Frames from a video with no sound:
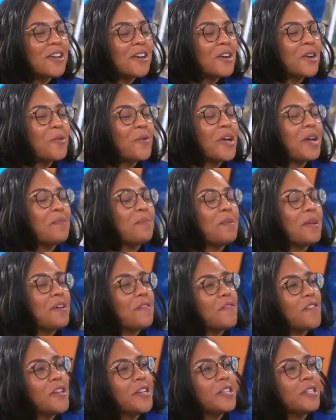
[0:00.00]
a quick
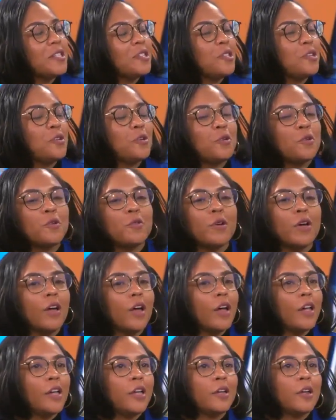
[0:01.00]
pivot to,
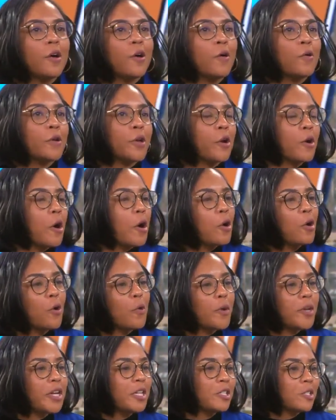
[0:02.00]
you know, your uncle
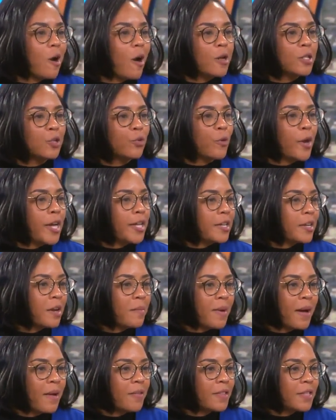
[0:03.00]
when he starts ranting
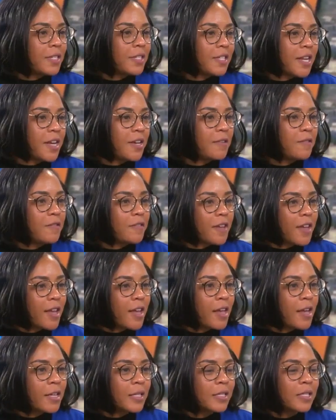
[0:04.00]
about the state of
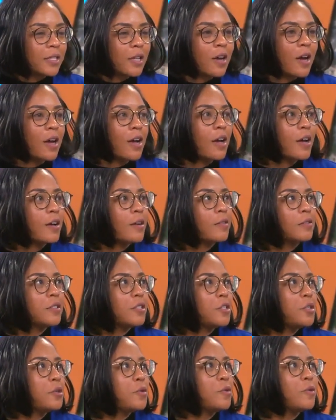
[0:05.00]
things,
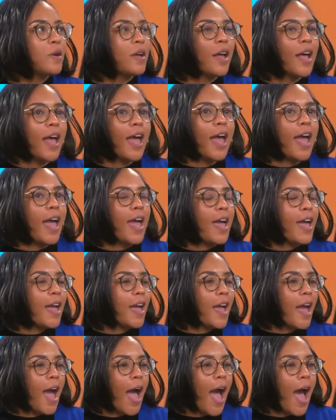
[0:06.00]
to hey,
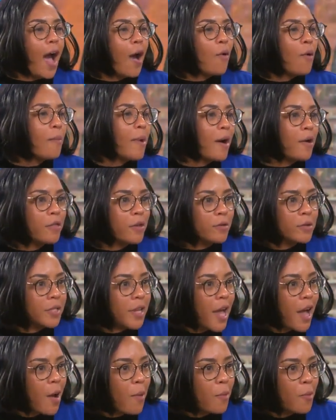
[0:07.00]
how about those
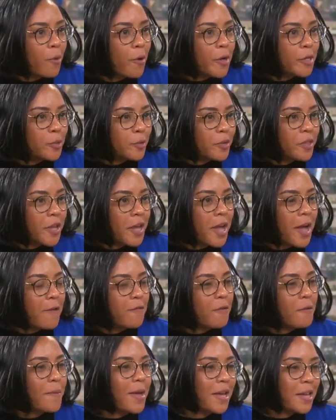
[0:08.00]
Cowboys? Will they
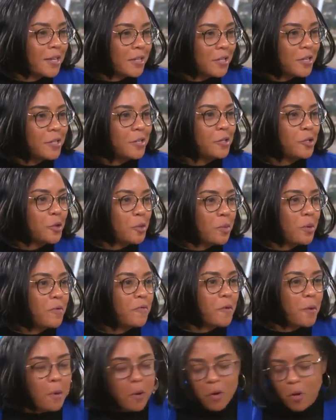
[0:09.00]
ever make it to the Super
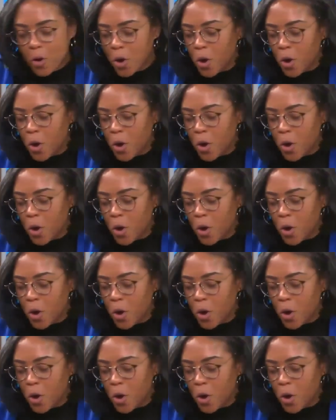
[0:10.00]
Bowl?